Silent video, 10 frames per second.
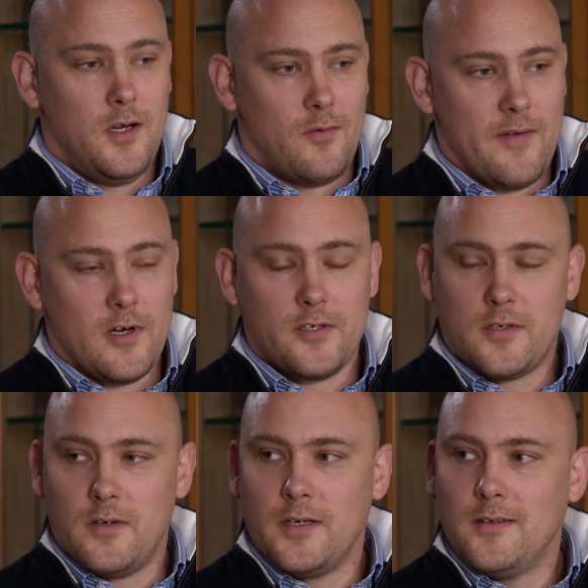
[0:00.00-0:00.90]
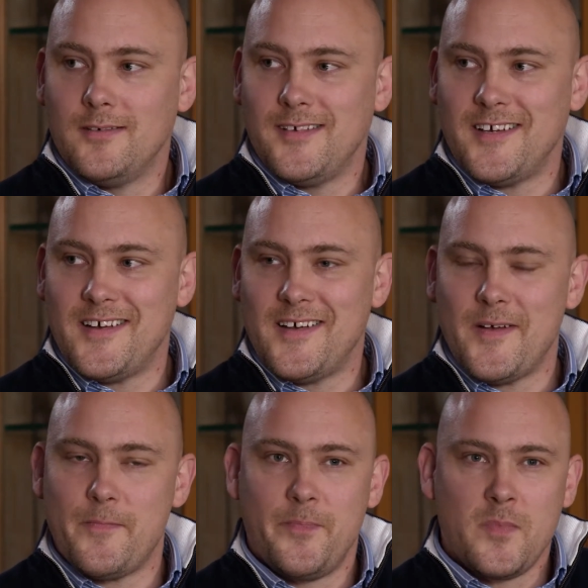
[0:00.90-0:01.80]
revolutionary.
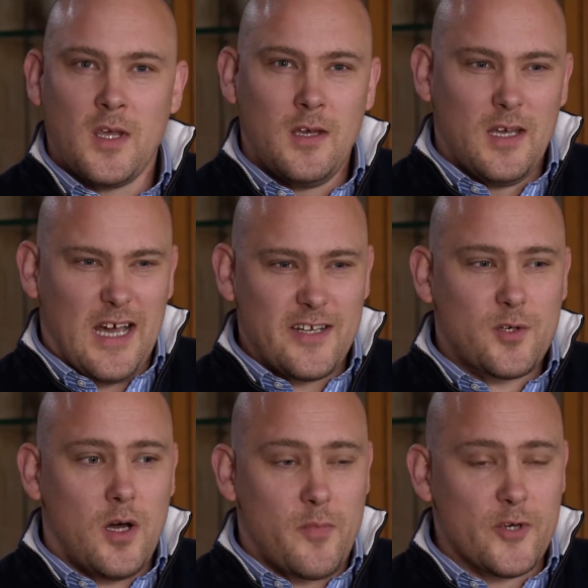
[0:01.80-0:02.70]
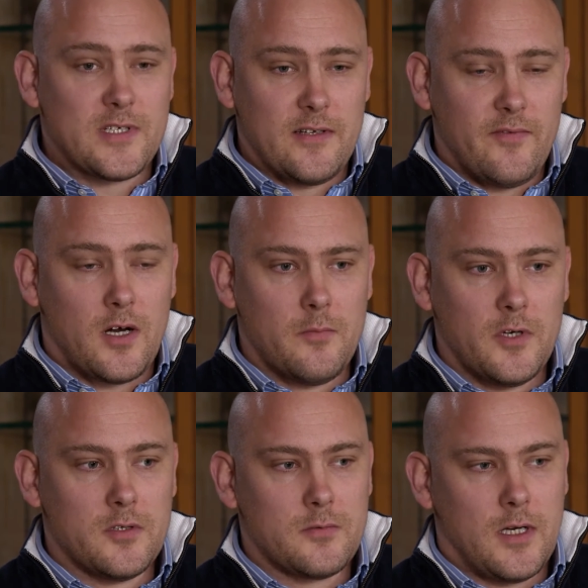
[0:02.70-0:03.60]
And it's quite a brutal
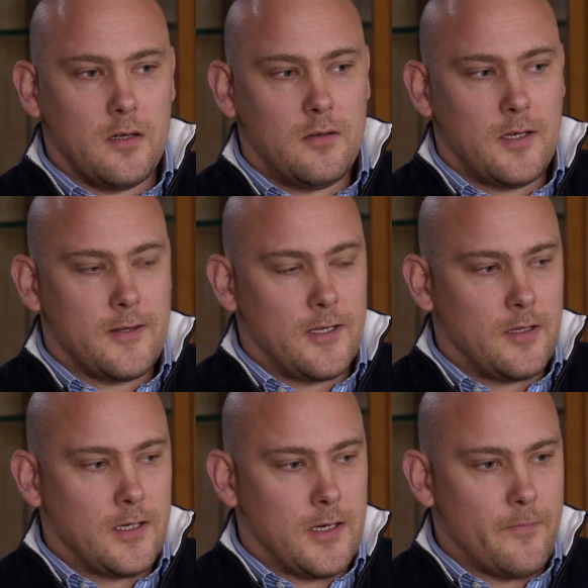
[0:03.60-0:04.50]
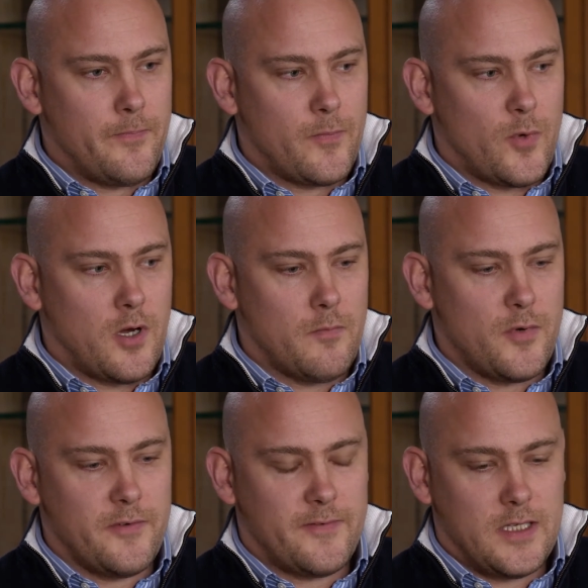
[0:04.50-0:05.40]
environment as well. I think when I
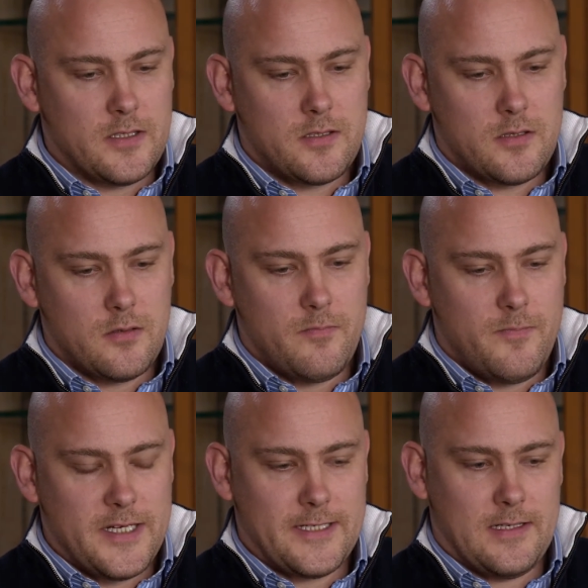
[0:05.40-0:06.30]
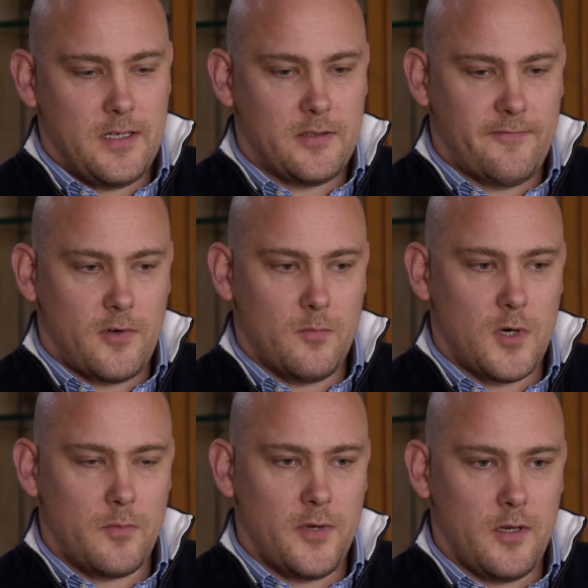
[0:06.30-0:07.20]
moved into business from
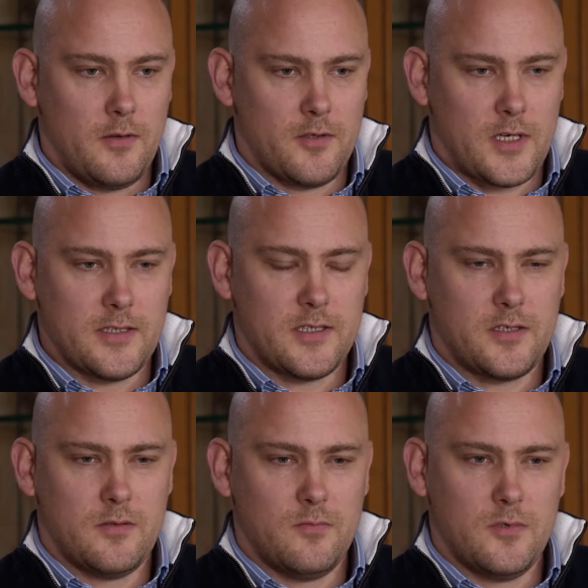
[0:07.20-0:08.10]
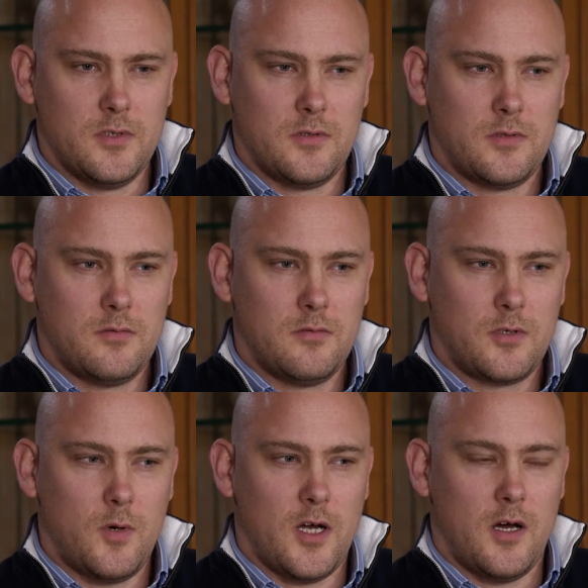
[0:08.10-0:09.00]
rugby, the transition was
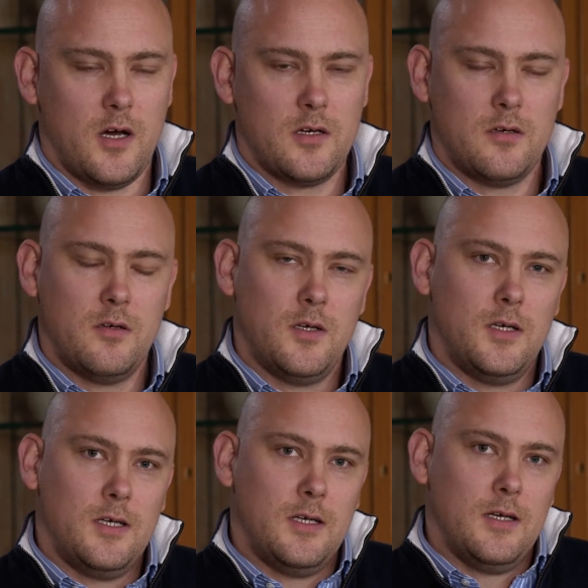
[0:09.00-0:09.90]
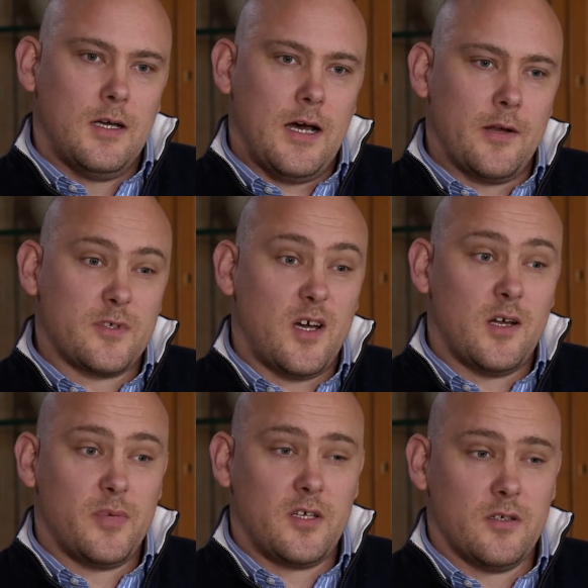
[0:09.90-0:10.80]
quite hard. And it was
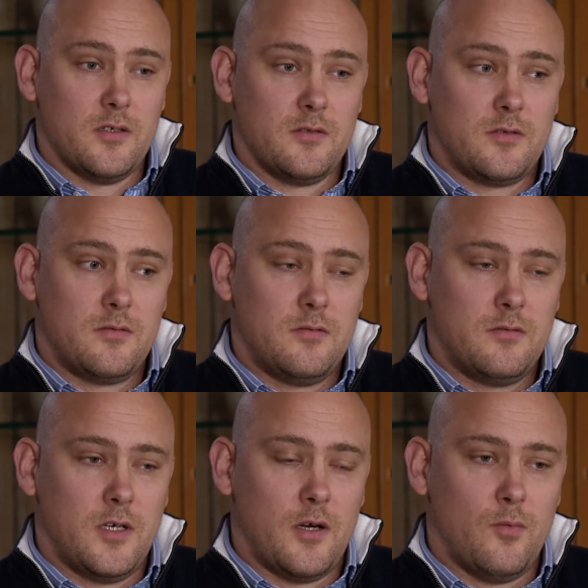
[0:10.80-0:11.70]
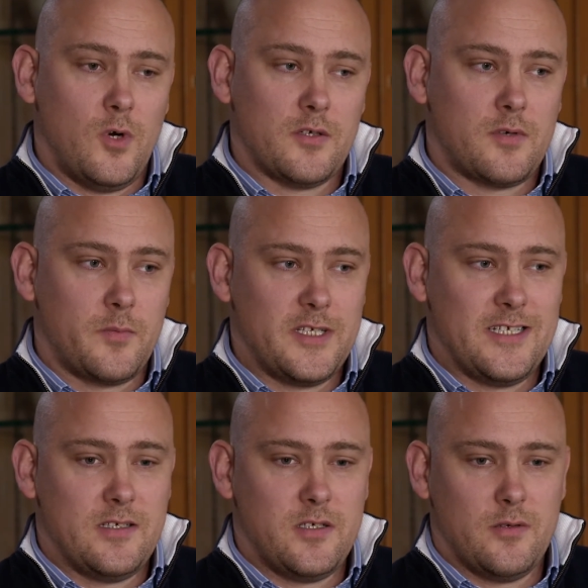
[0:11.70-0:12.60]
hard because, you know, whilst rugby
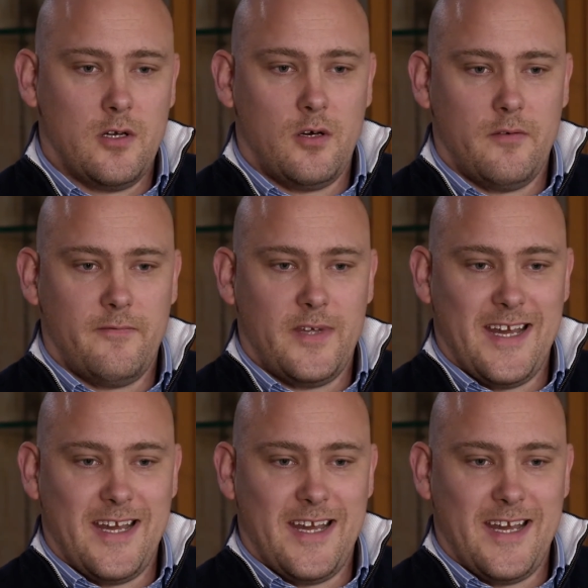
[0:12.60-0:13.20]
teaches you a lot of